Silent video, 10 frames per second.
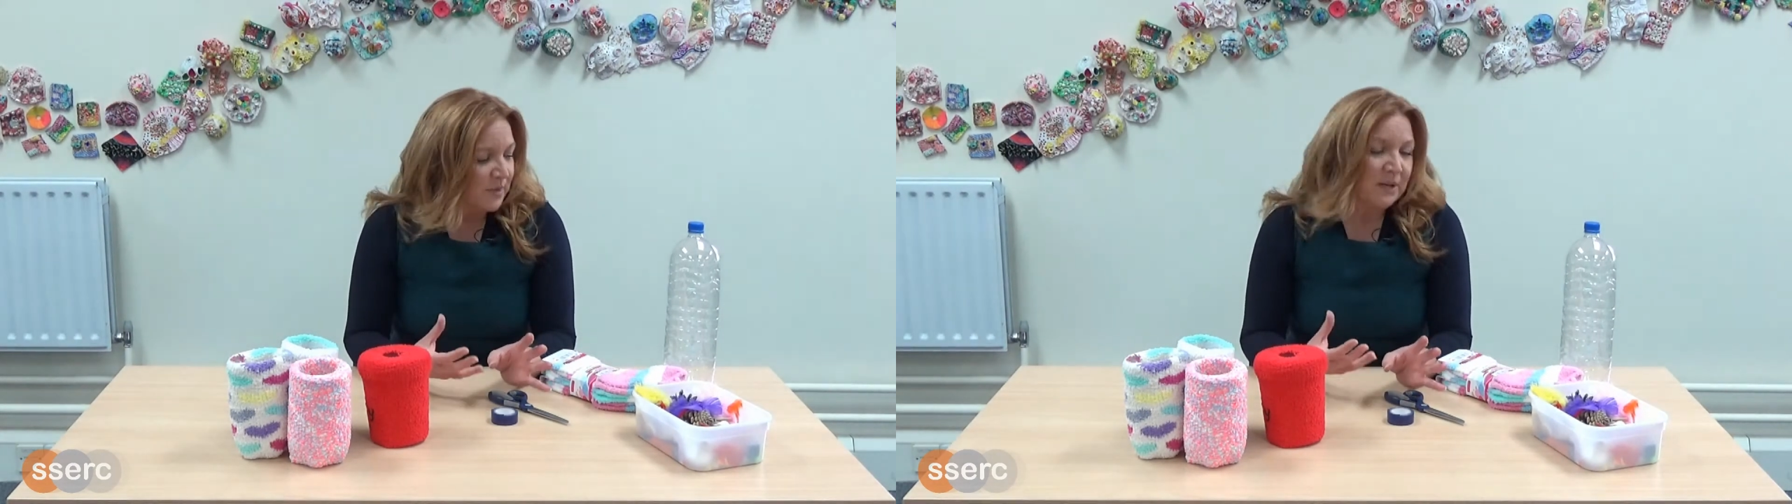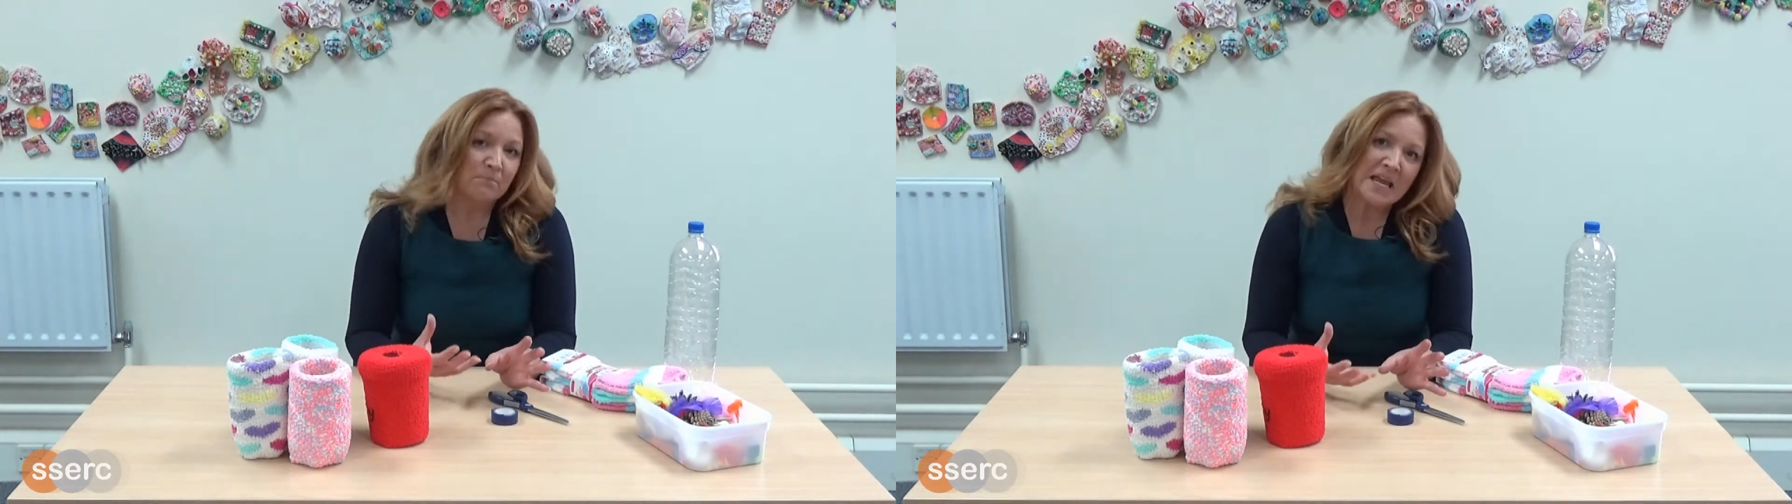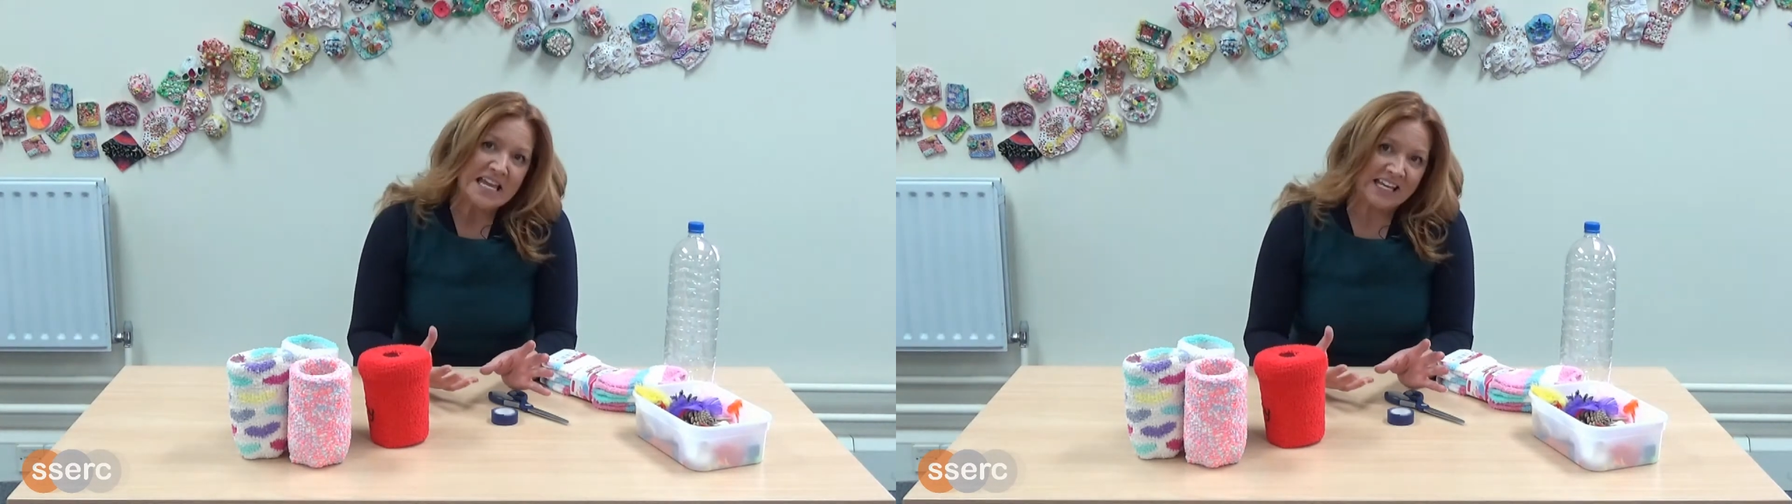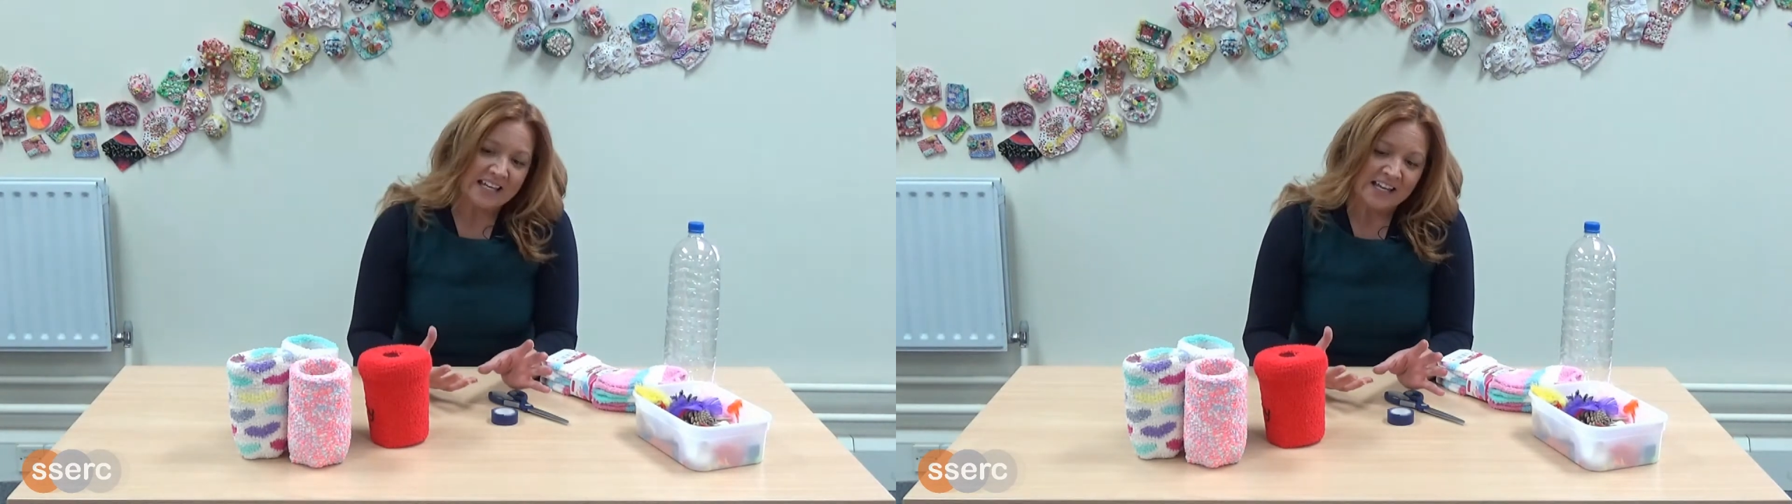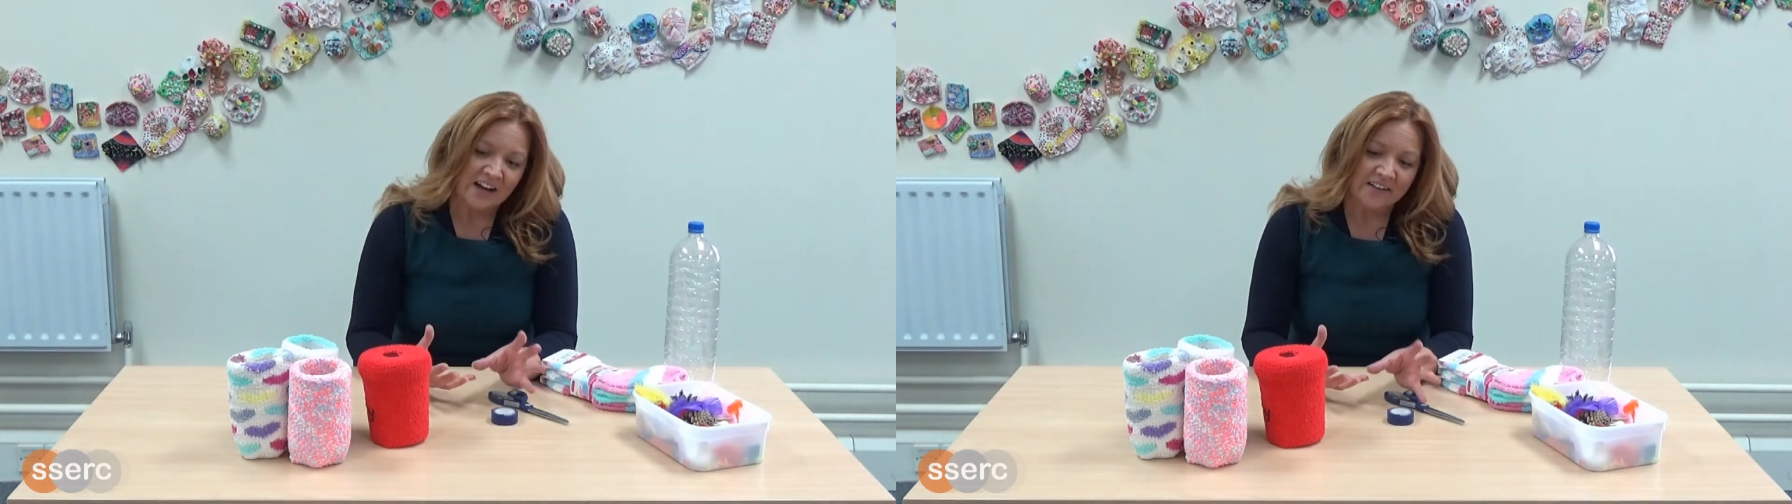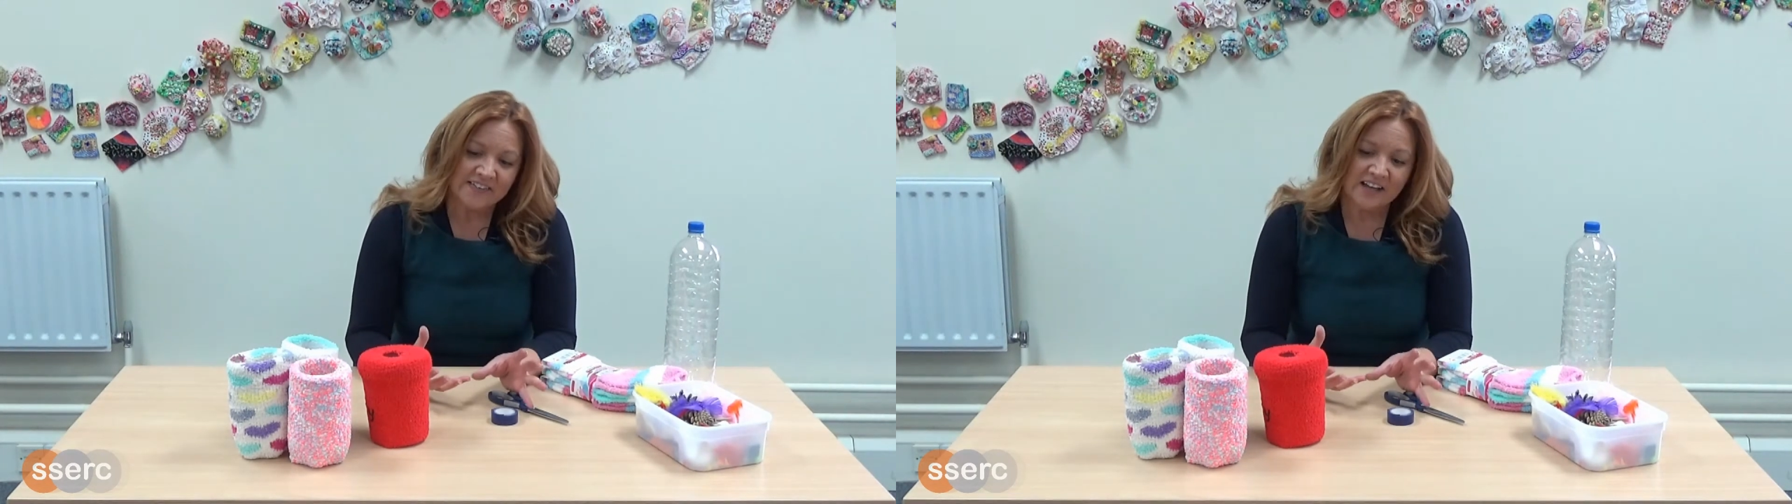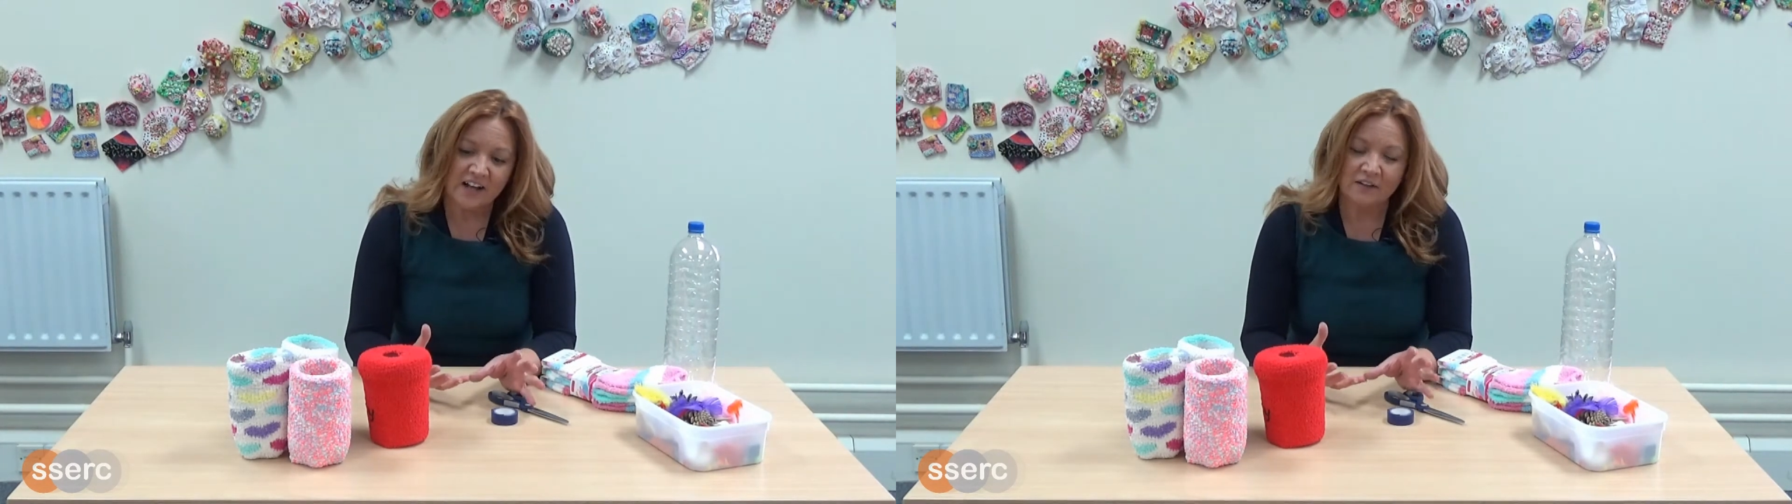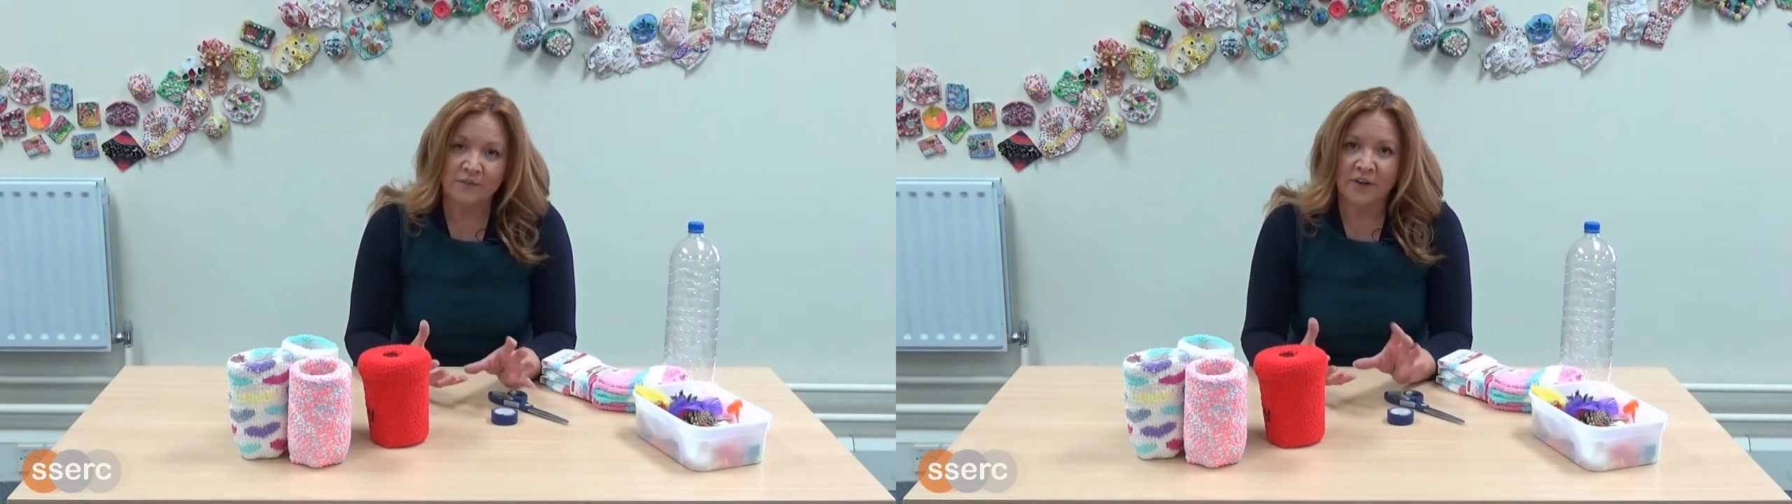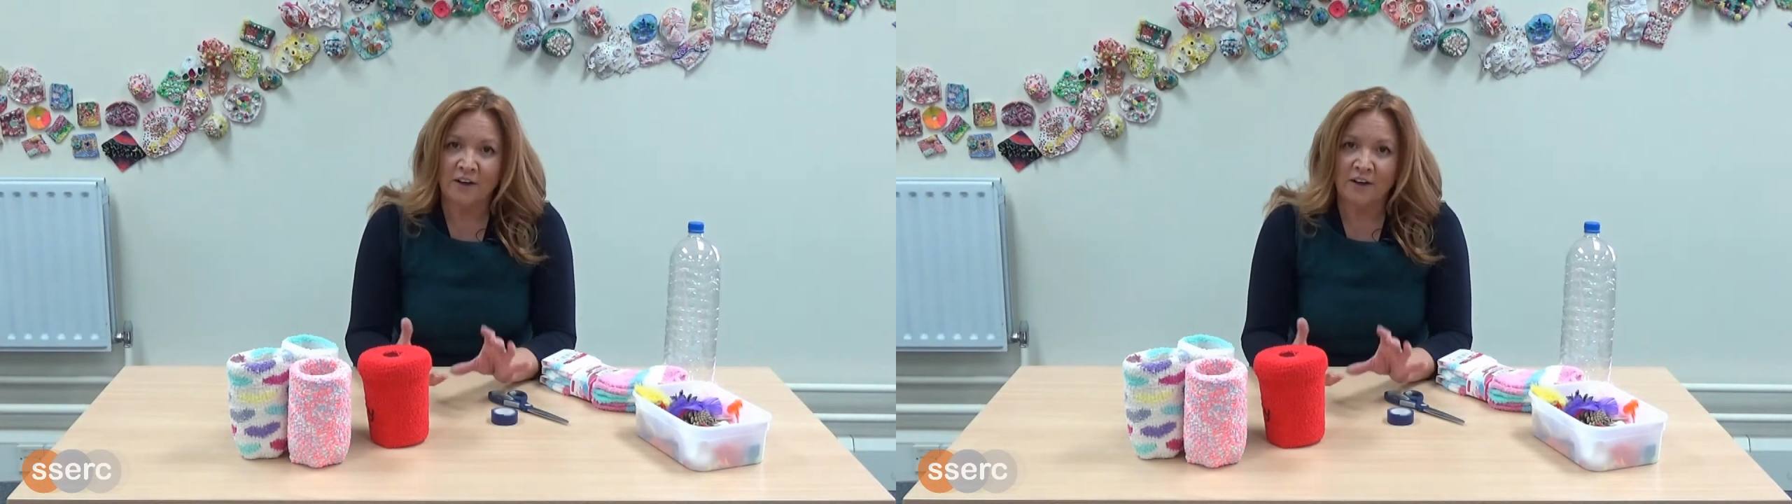to be making ourselves